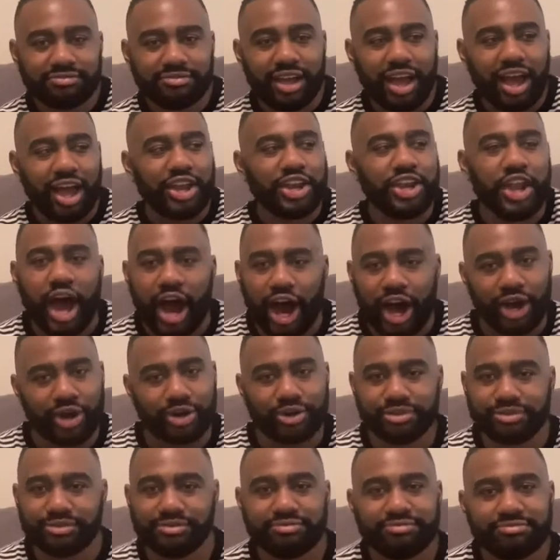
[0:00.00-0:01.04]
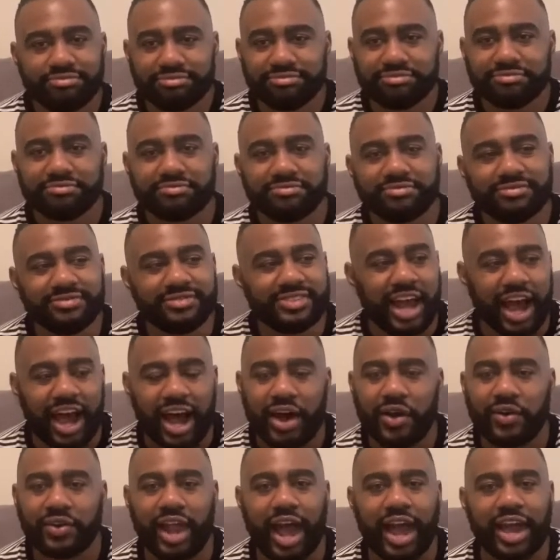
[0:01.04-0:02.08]
No,
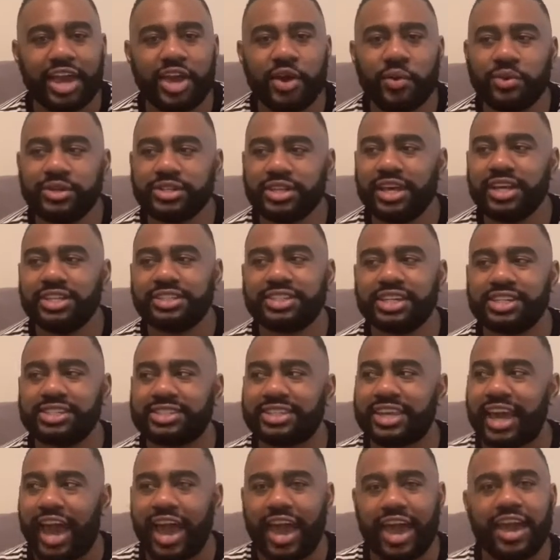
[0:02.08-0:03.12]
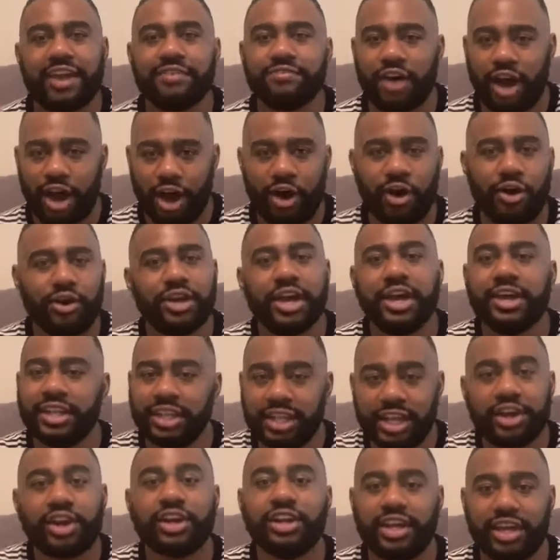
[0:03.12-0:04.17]
like it just gave, it
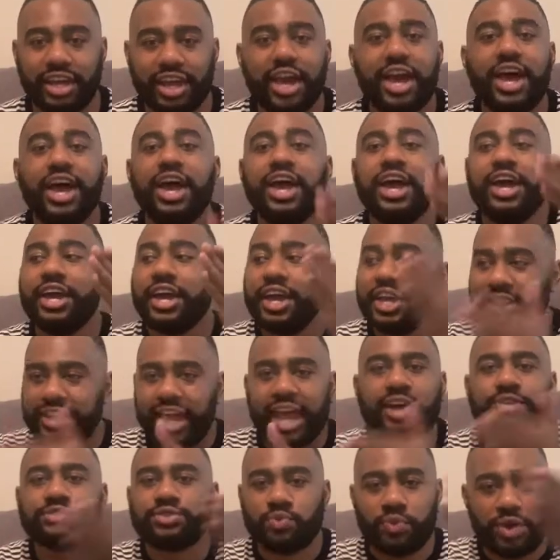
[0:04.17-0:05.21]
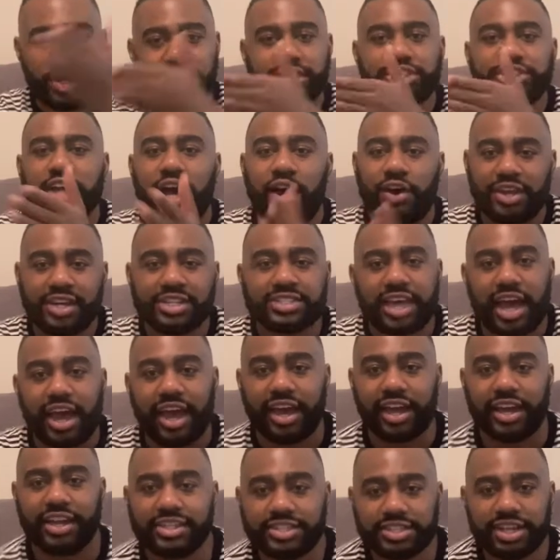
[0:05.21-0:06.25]
literally, that's when he showed his
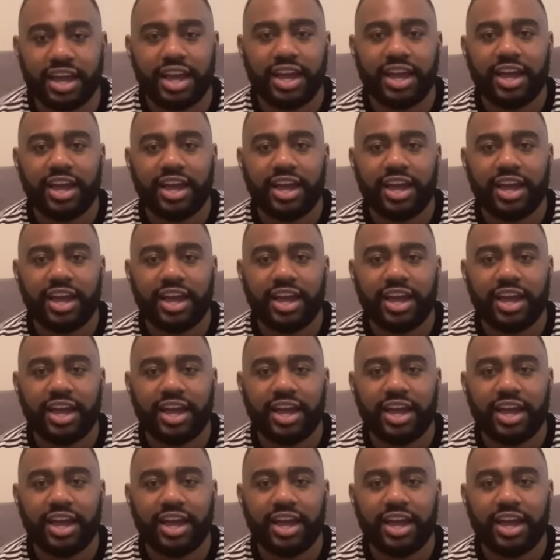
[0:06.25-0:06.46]
age.